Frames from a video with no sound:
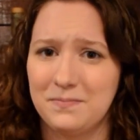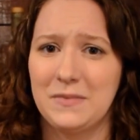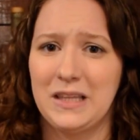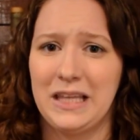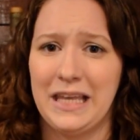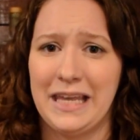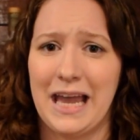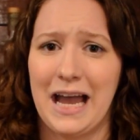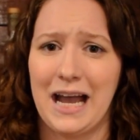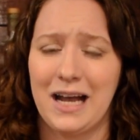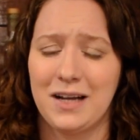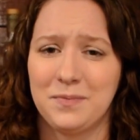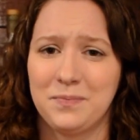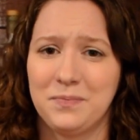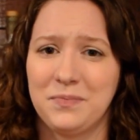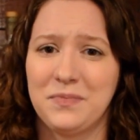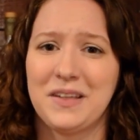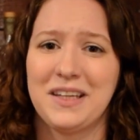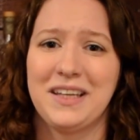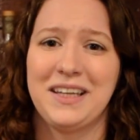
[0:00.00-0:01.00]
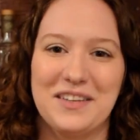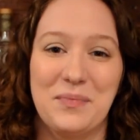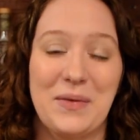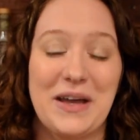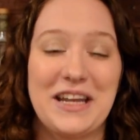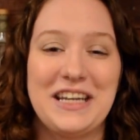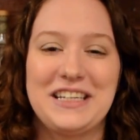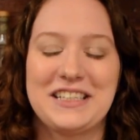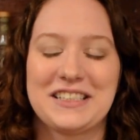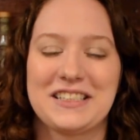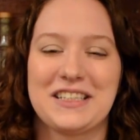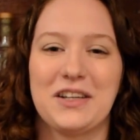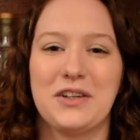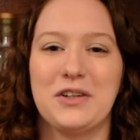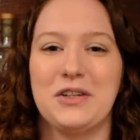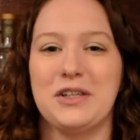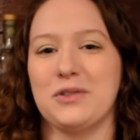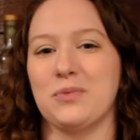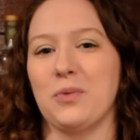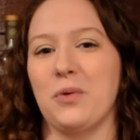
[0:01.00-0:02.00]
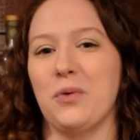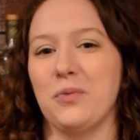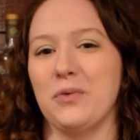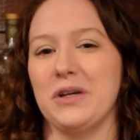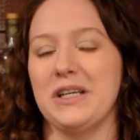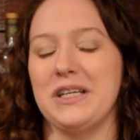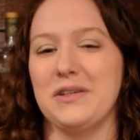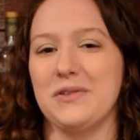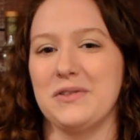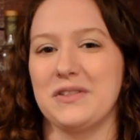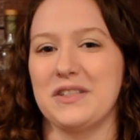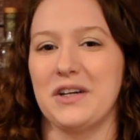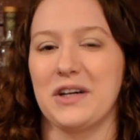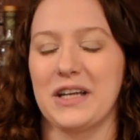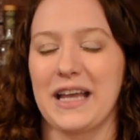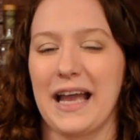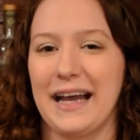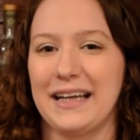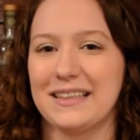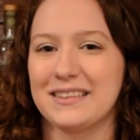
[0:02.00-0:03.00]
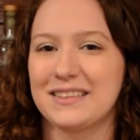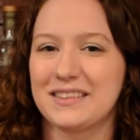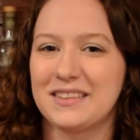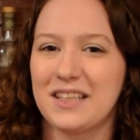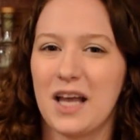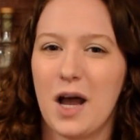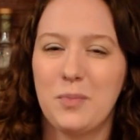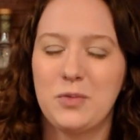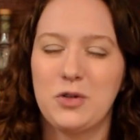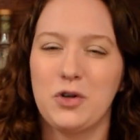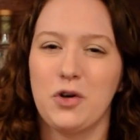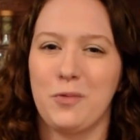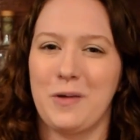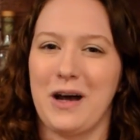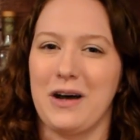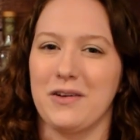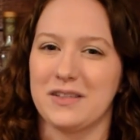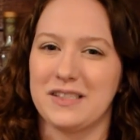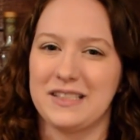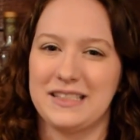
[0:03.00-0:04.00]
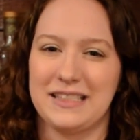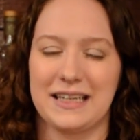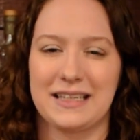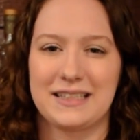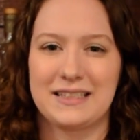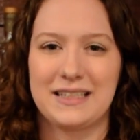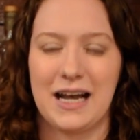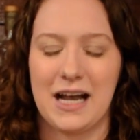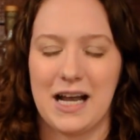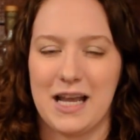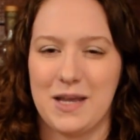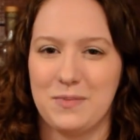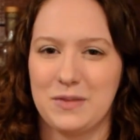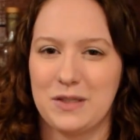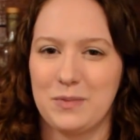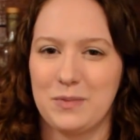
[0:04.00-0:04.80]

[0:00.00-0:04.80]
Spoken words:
Yeah. Many distilleries will reuse their casks up to about 6 times,